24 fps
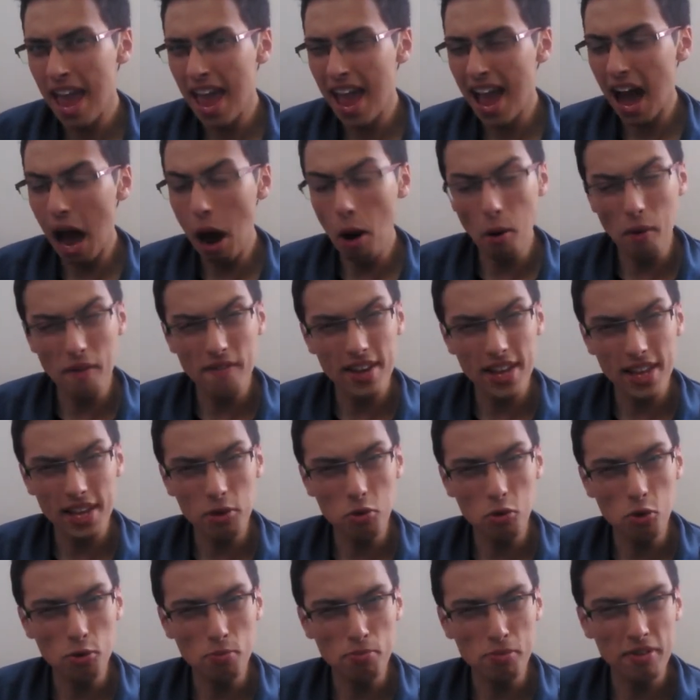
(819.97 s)
However,
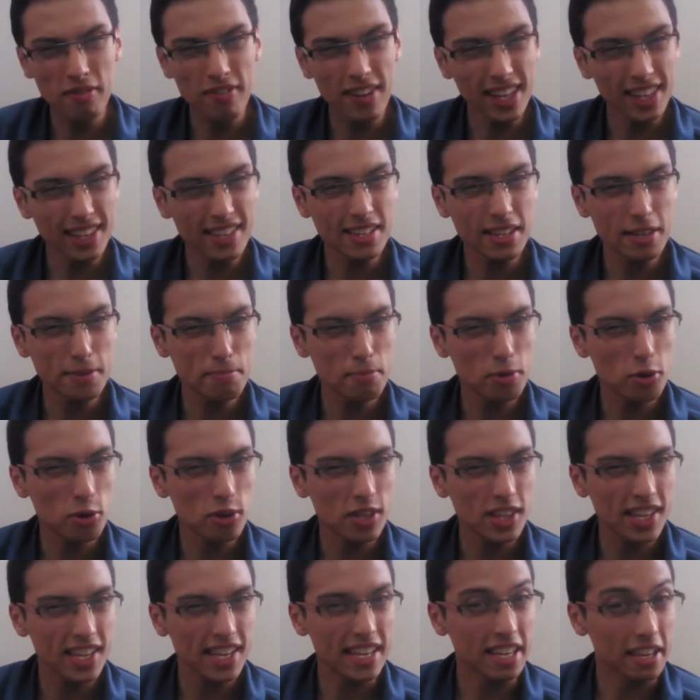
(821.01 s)
it would be very
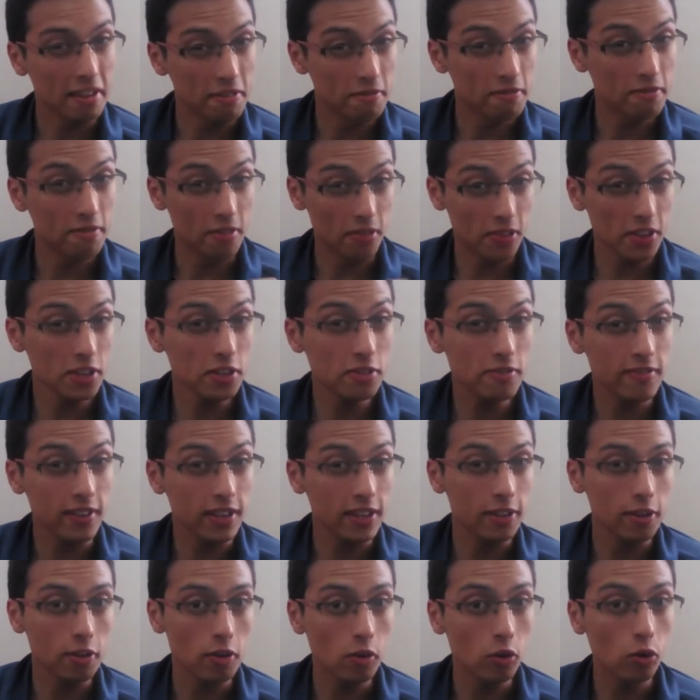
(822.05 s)
disappointing if this
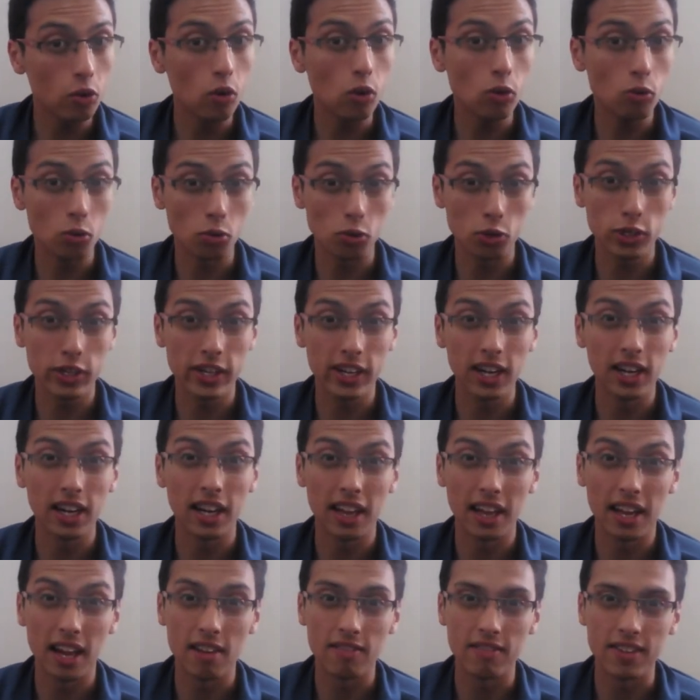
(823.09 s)
video was still
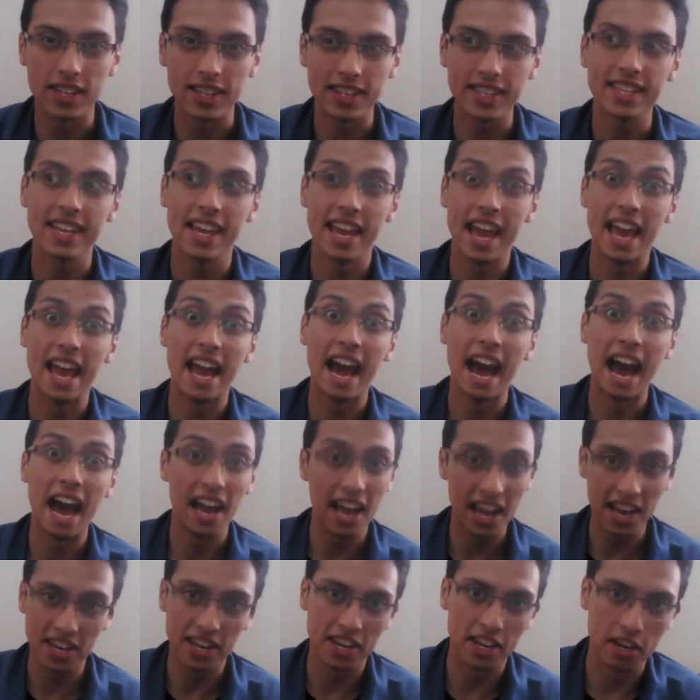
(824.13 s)
relevant
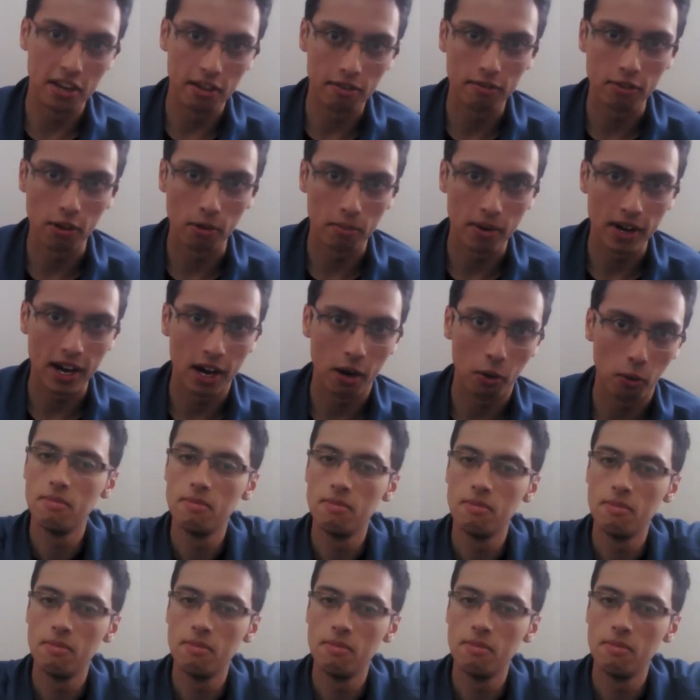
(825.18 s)
a year from now.